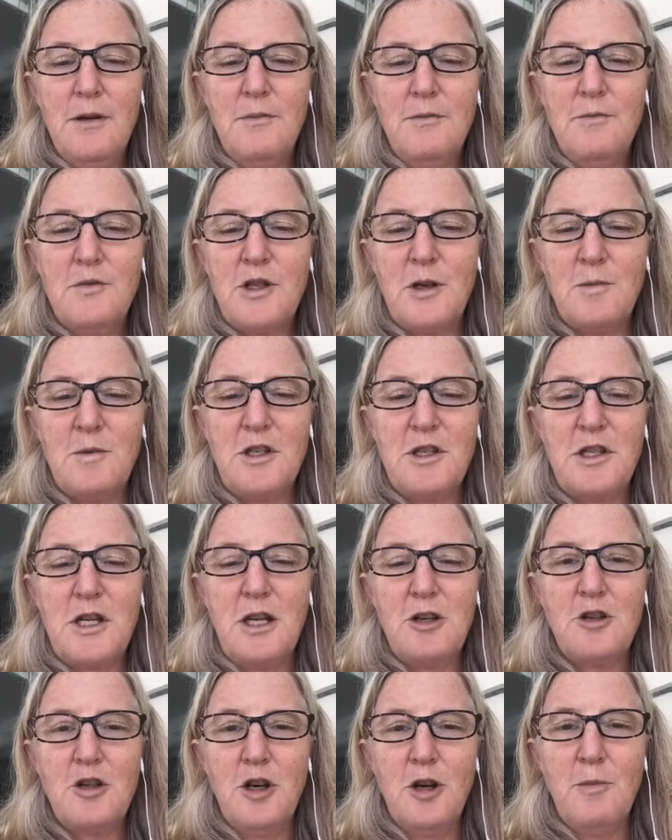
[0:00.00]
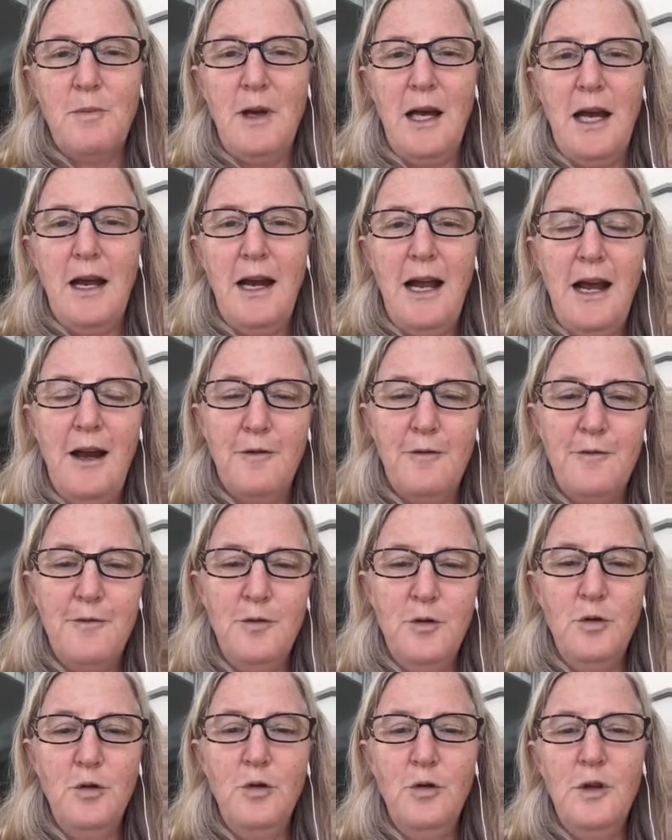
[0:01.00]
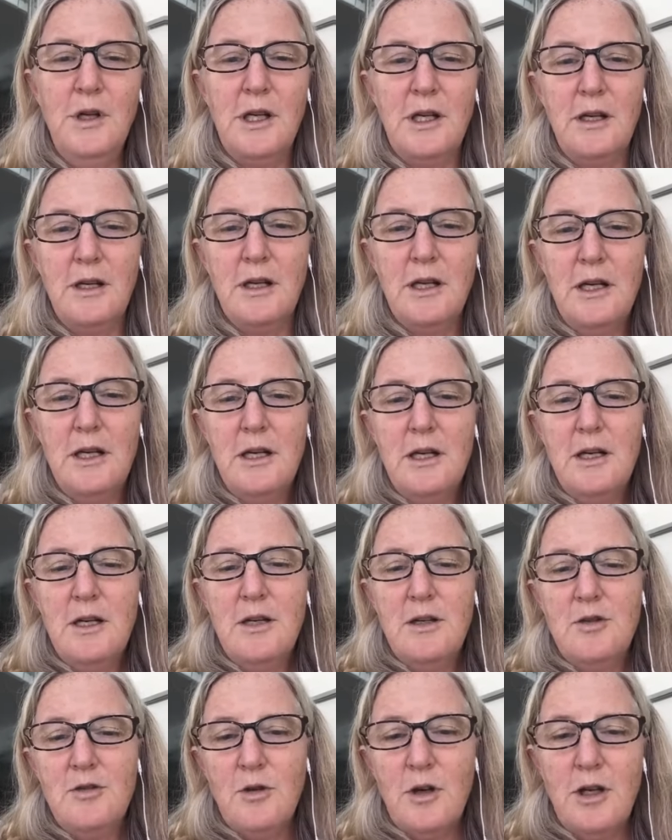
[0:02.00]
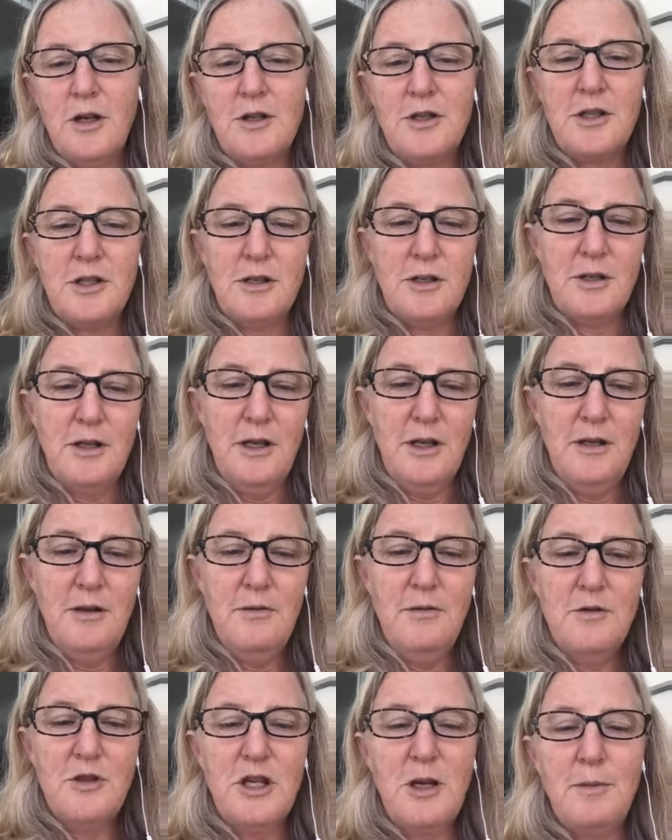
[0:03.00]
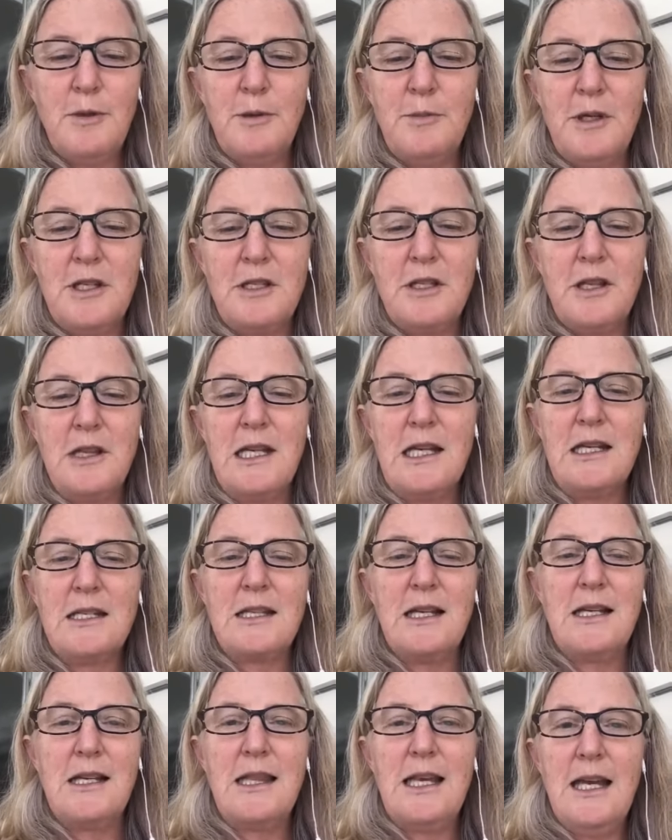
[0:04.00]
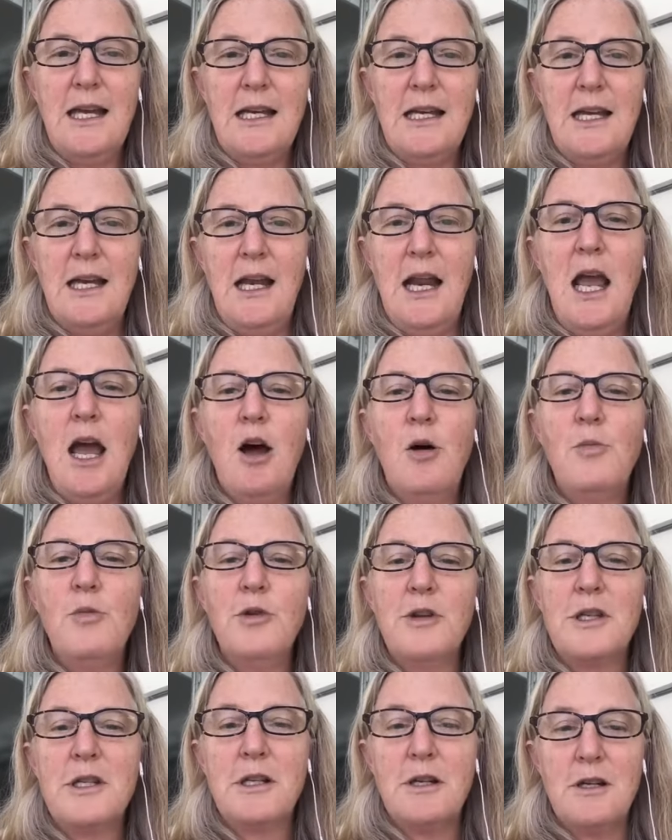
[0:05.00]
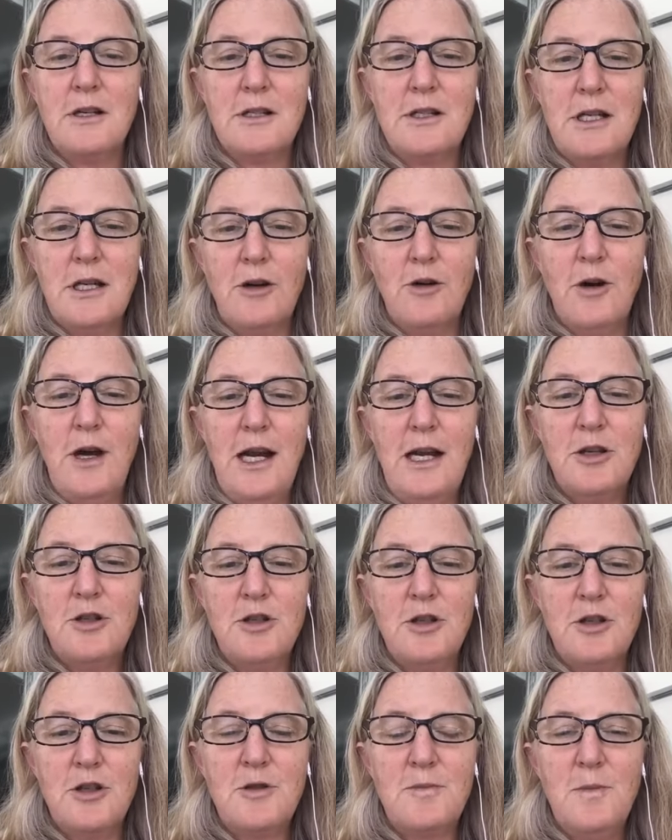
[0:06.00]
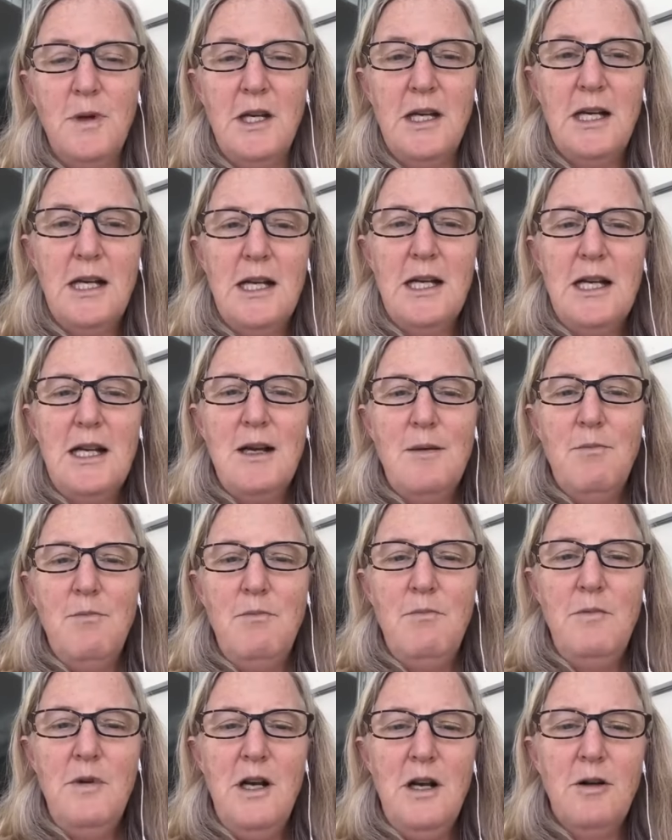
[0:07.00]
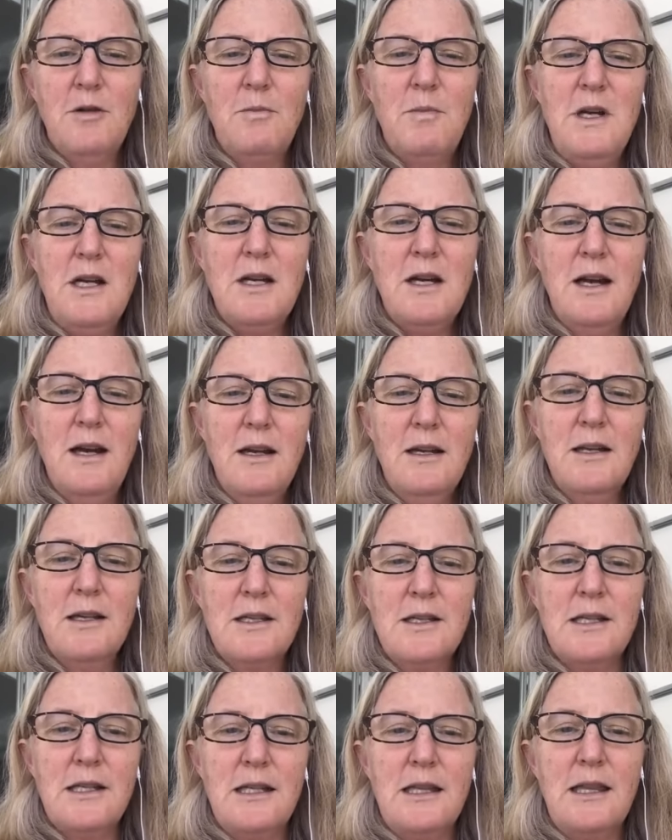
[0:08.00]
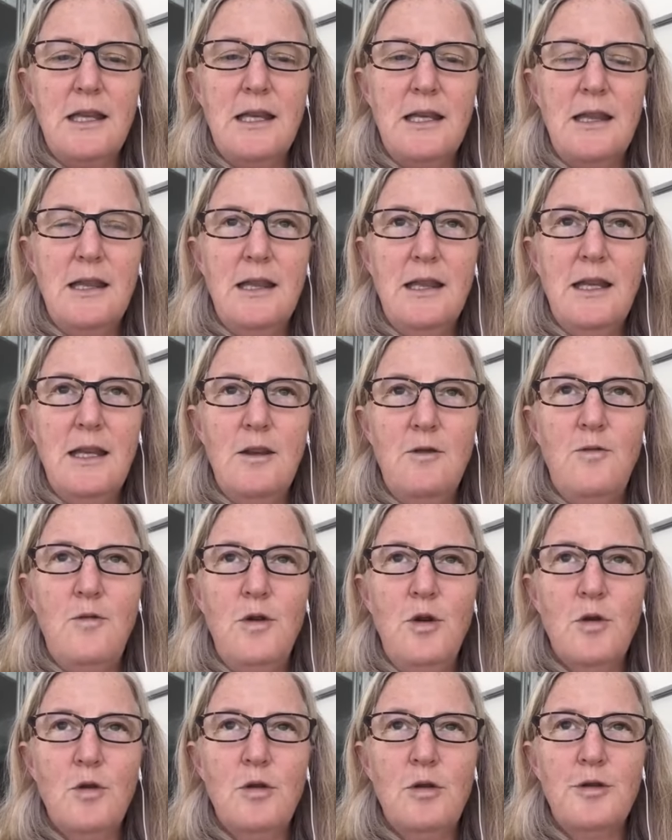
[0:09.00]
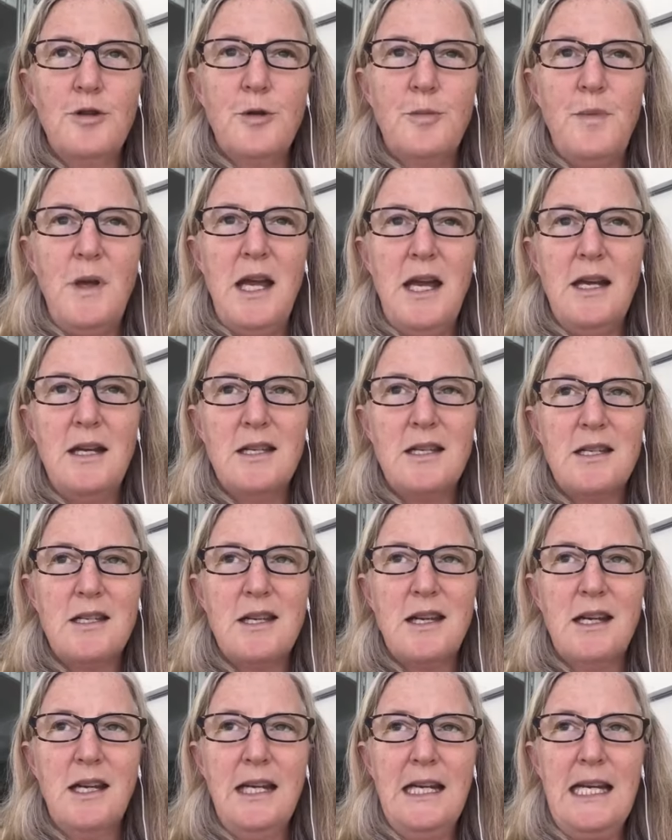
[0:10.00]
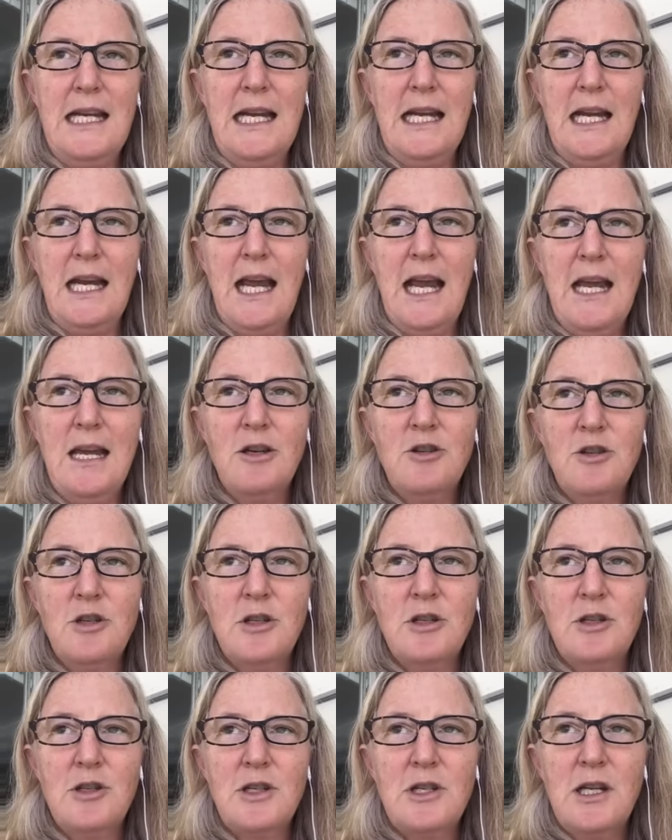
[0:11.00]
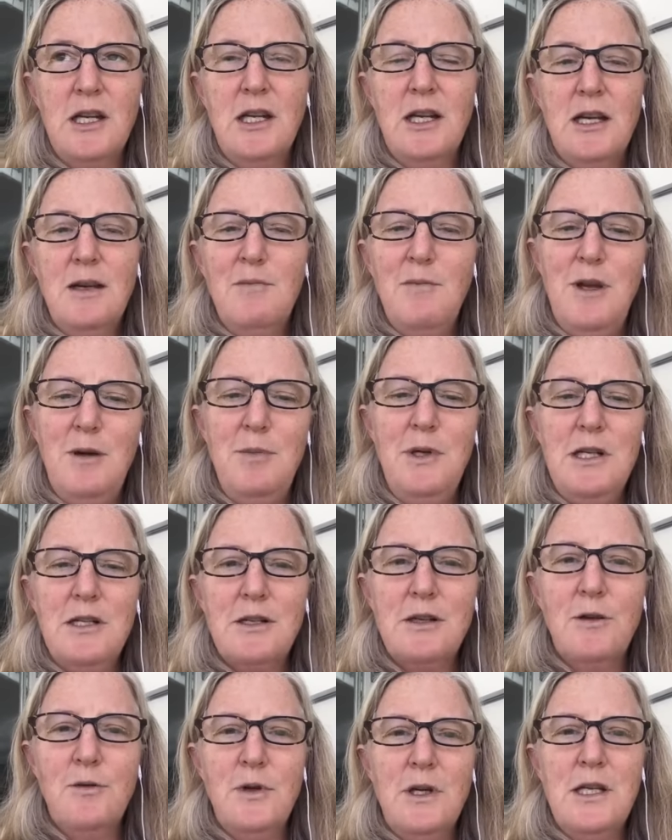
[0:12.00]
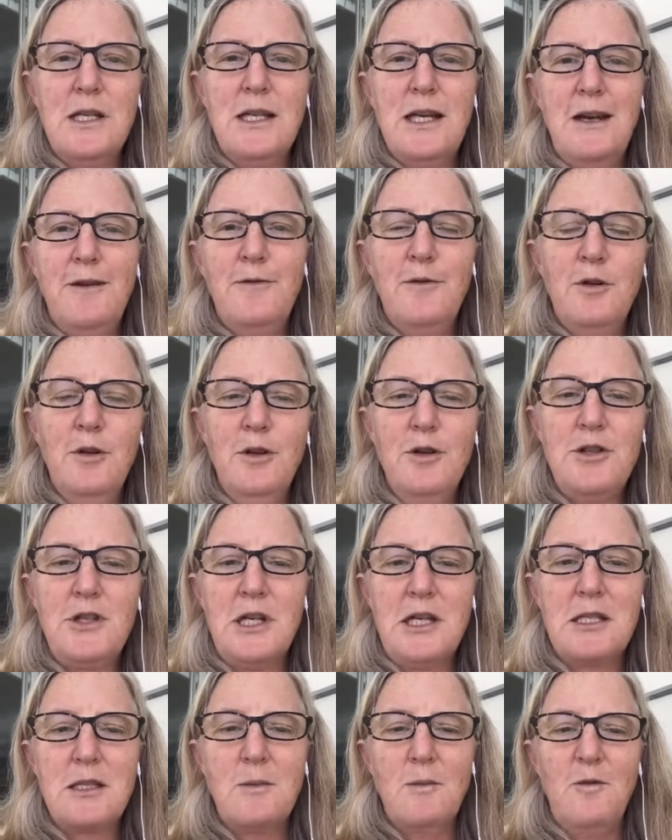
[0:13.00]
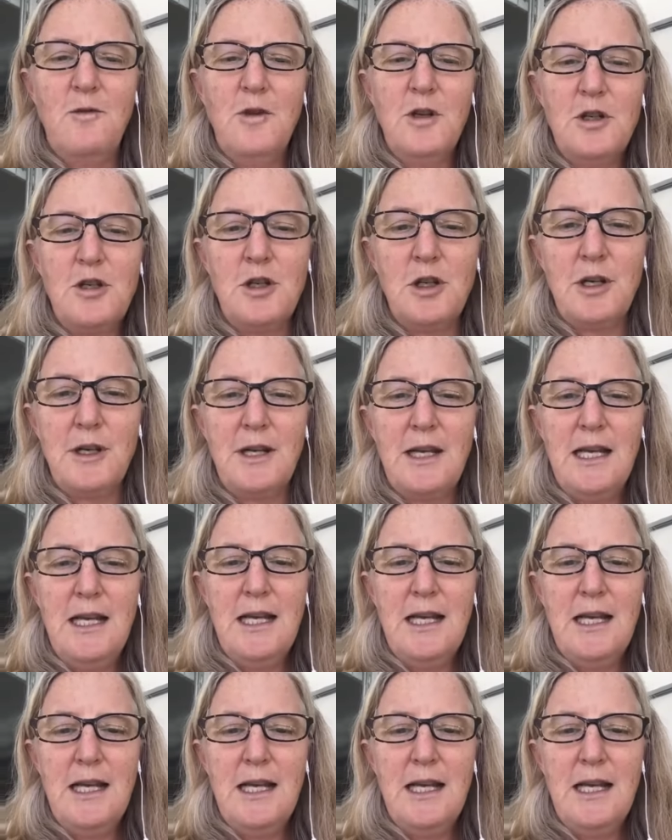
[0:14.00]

some discussion about how food and drugs and supplements and things like that can help with dogs that are anxious. But be cognizant that if your older pet is suddenly getting anxious, maybe it's going deaf or losing some vision,